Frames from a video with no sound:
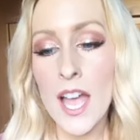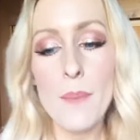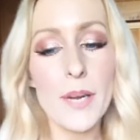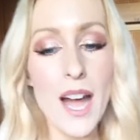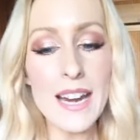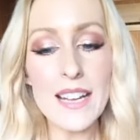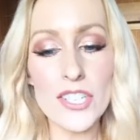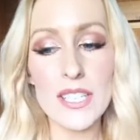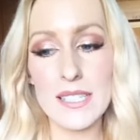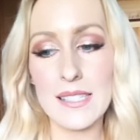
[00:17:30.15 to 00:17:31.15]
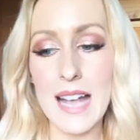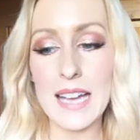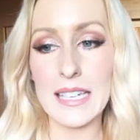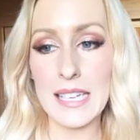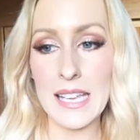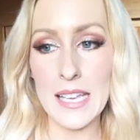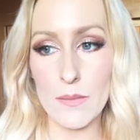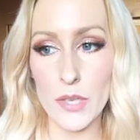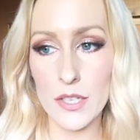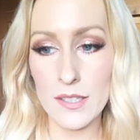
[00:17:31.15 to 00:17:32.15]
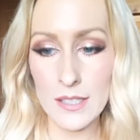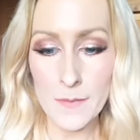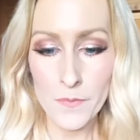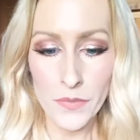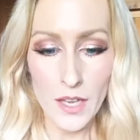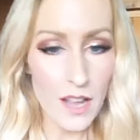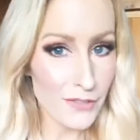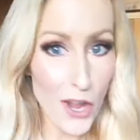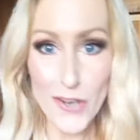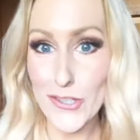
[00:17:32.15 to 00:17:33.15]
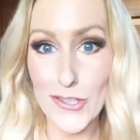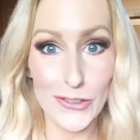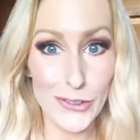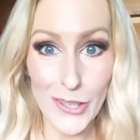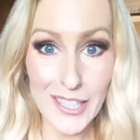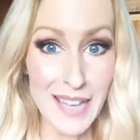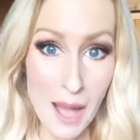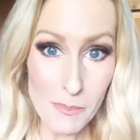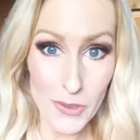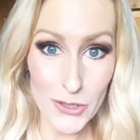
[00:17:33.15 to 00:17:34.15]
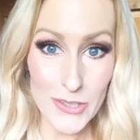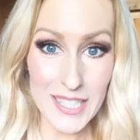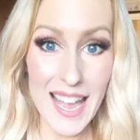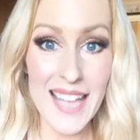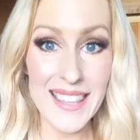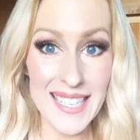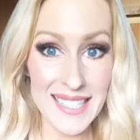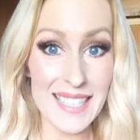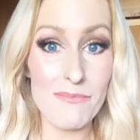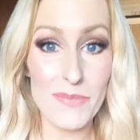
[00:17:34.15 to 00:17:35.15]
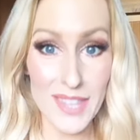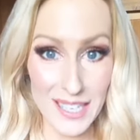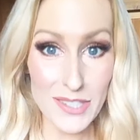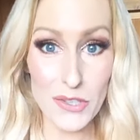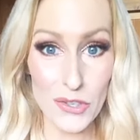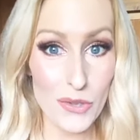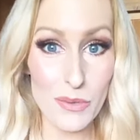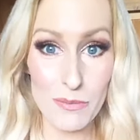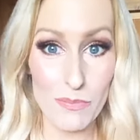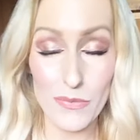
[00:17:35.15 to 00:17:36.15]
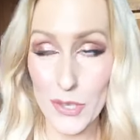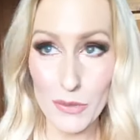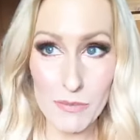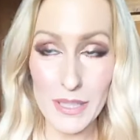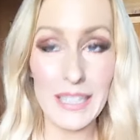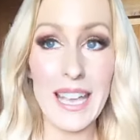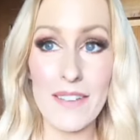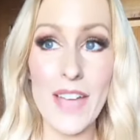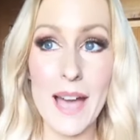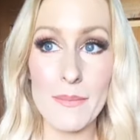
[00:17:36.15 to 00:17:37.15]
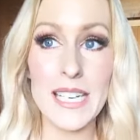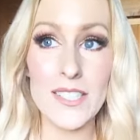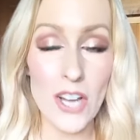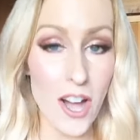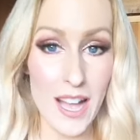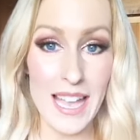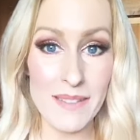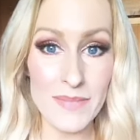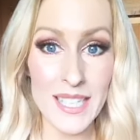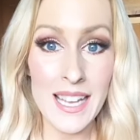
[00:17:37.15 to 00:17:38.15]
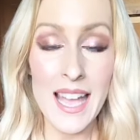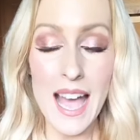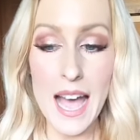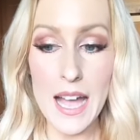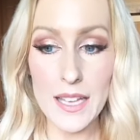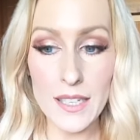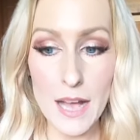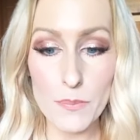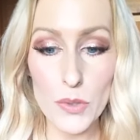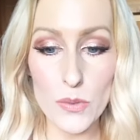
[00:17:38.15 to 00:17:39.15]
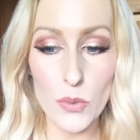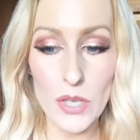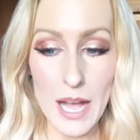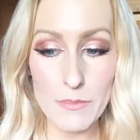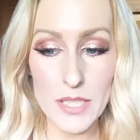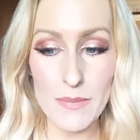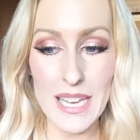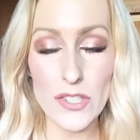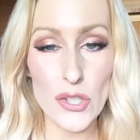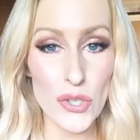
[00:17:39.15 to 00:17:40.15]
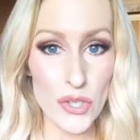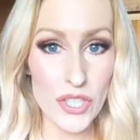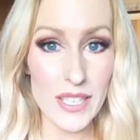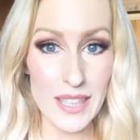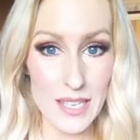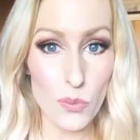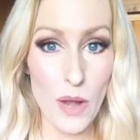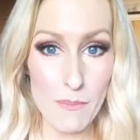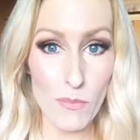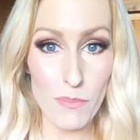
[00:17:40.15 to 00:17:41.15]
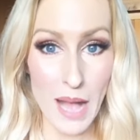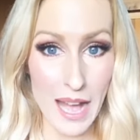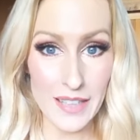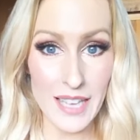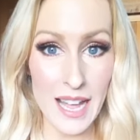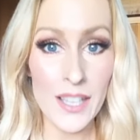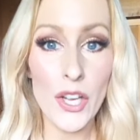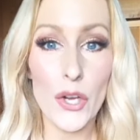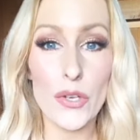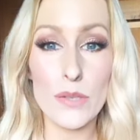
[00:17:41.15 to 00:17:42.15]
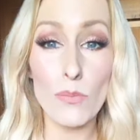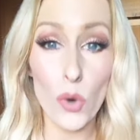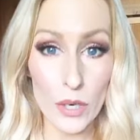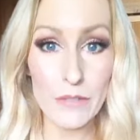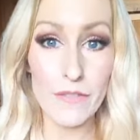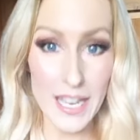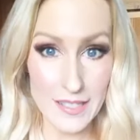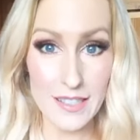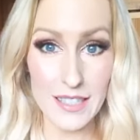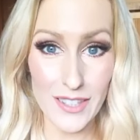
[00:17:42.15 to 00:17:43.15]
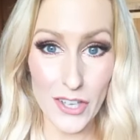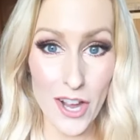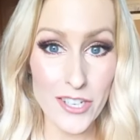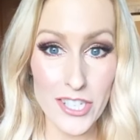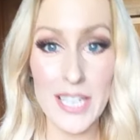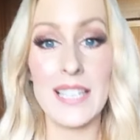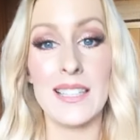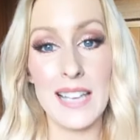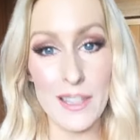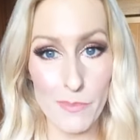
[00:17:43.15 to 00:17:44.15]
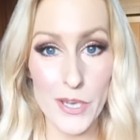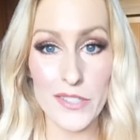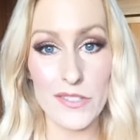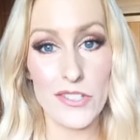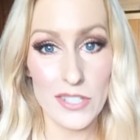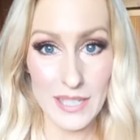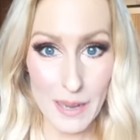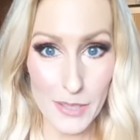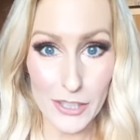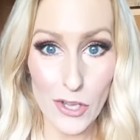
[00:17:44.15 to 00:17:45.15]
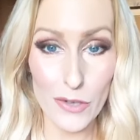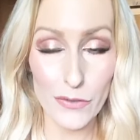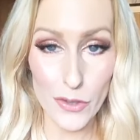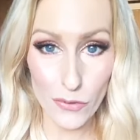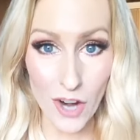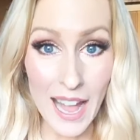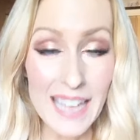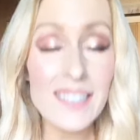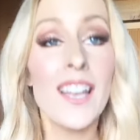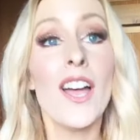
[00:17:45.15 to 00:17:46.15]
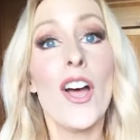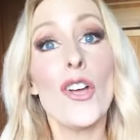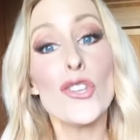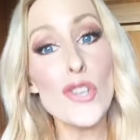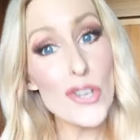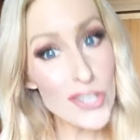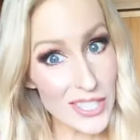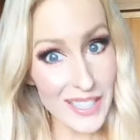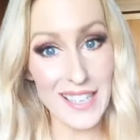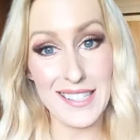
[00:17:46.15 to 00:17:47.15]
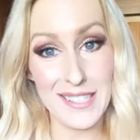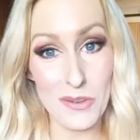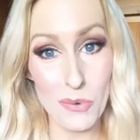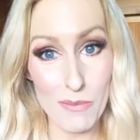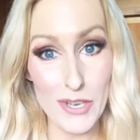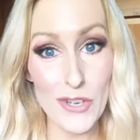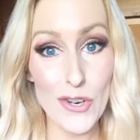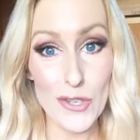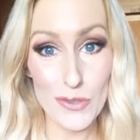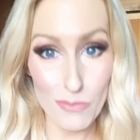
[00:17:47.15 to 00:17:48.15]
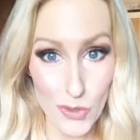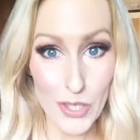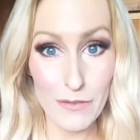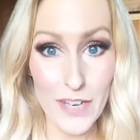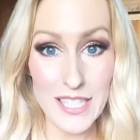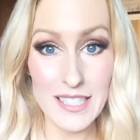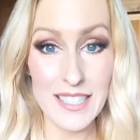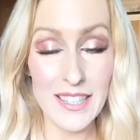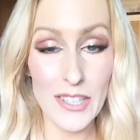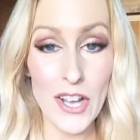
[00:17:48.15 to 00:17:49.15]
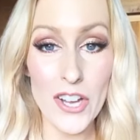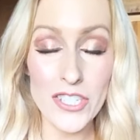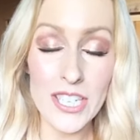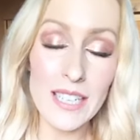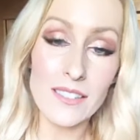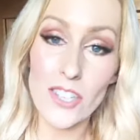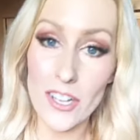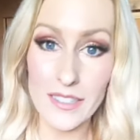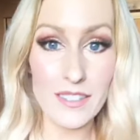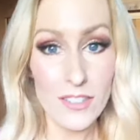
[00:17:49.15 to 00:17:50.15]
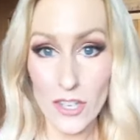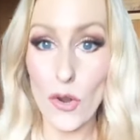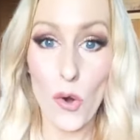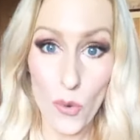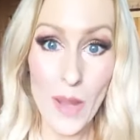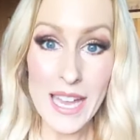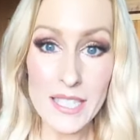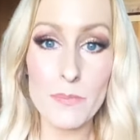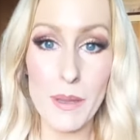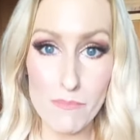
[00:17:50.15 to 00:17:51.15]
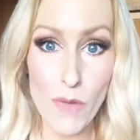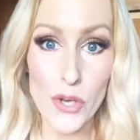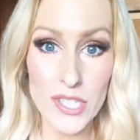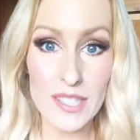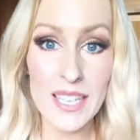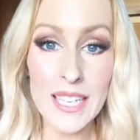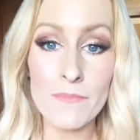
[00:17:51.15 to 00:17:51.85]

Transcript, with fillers: But I'd actually start it here because I've coached a lot of couples, and this this you would you wouldn't believe how many times uh, couples will come to me. It's usually there's one partner who's more invested in the coaching, and the other person's just coming along for the ride. Usually it's the woman who's more invested in the coaching, not not always, but mostly.